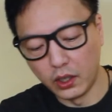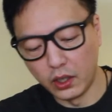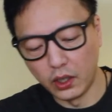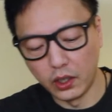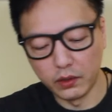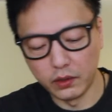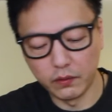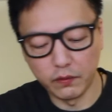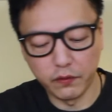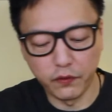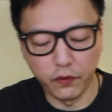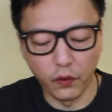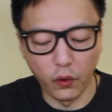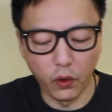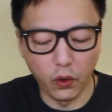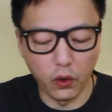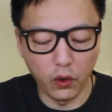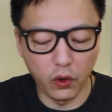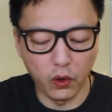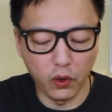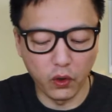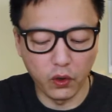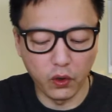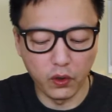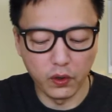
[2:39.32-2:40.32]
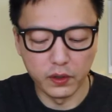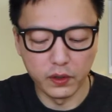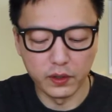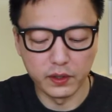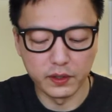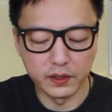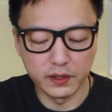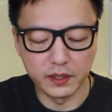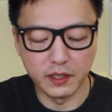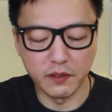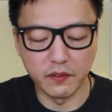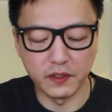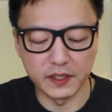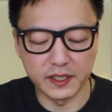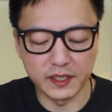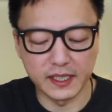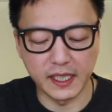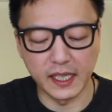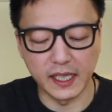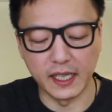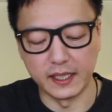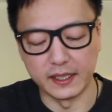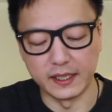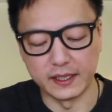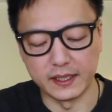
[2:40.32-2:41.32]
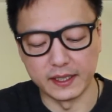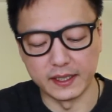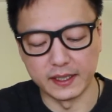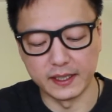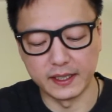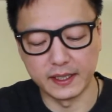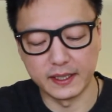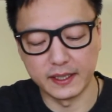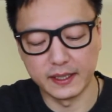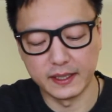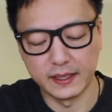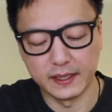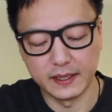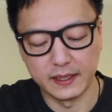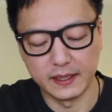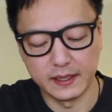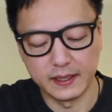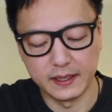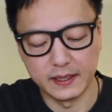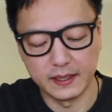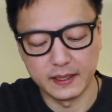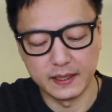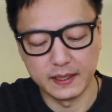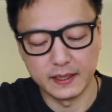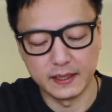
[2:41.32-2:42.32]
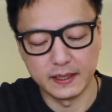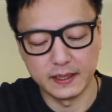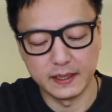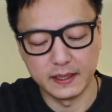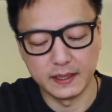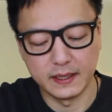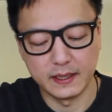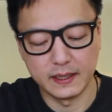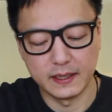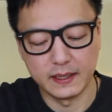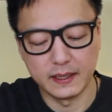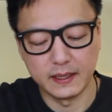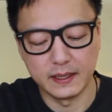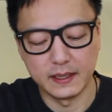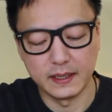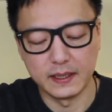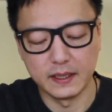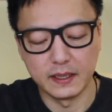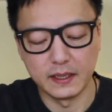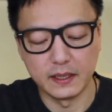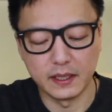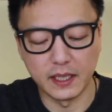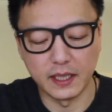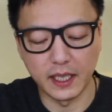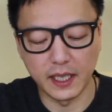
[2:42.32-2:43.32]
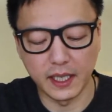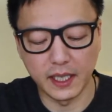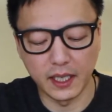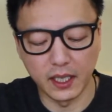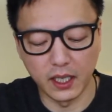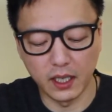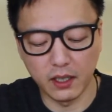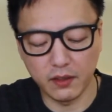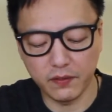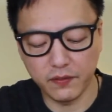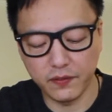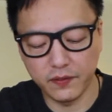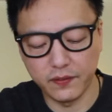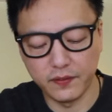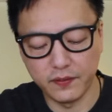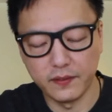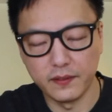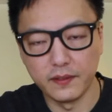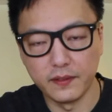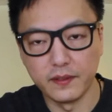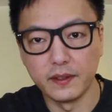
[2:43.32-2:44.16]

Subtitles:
On 4 different sizes. Take it off,